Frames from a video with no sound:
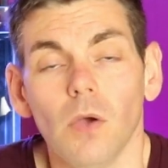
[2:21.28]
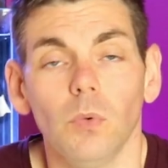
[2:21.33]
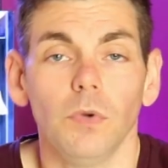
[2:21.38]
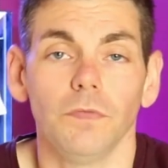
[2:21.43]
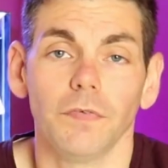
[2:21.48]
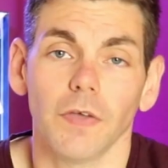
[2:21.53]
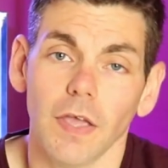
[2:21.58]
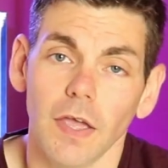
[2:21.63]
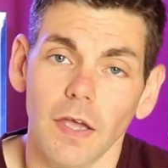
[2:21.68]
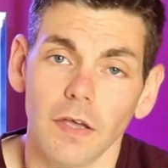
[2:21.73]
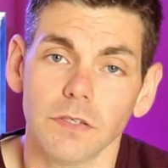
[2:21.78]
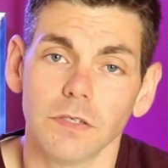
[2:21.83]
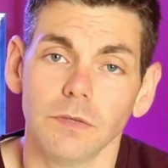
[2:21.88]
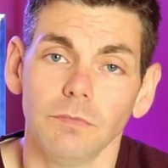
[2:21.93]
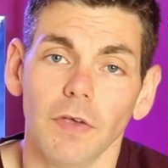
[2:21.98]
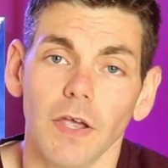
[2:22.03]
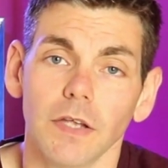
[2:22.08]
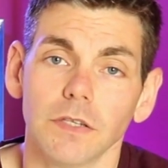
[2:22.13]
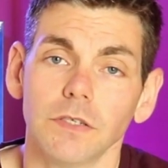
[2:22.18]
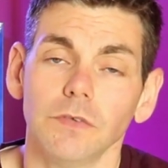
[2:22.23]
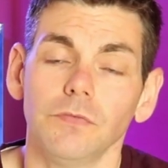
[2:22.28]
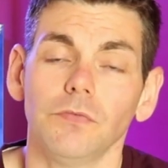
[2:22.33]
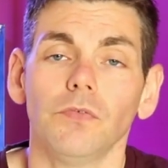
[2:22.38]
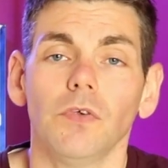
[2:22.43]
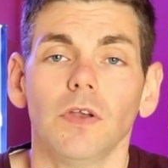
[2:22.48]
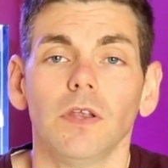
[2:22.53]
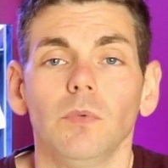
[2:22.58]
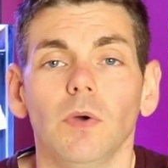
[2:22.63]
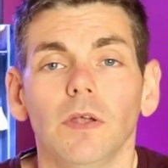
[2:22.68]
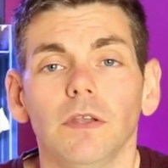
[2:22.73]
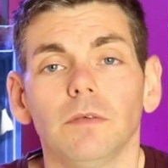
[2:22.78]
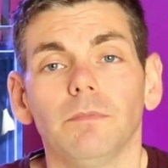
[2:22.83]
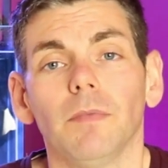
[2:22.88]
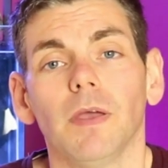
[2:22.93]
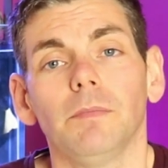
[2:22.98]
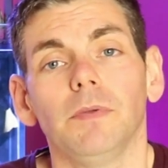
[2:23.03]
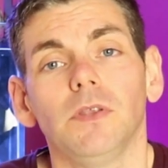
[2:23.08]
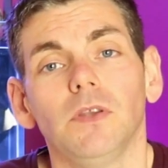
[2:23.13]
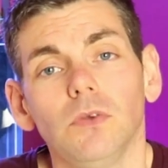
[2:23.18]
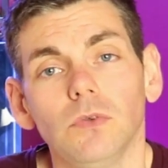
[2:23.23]
With a calcium reactor, for anyone that
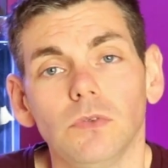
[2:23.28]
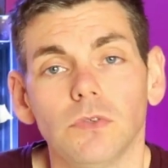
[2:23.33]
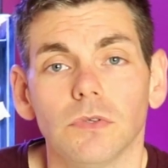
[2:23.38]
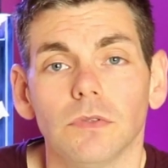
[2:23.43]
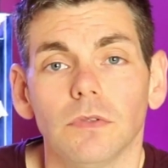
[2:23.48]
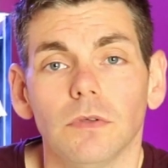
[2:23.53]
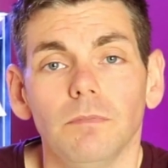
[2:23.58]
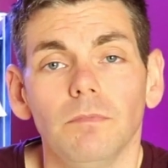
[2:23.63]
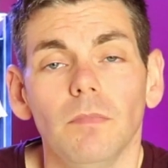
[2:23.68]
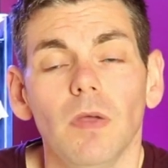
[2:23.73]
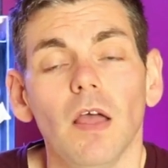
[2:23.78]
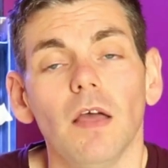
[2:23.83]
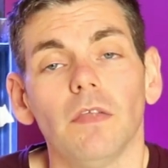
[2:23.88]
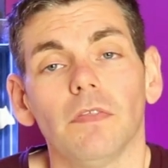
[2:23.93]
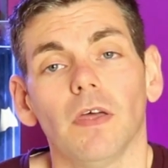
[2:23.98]
may be new to them,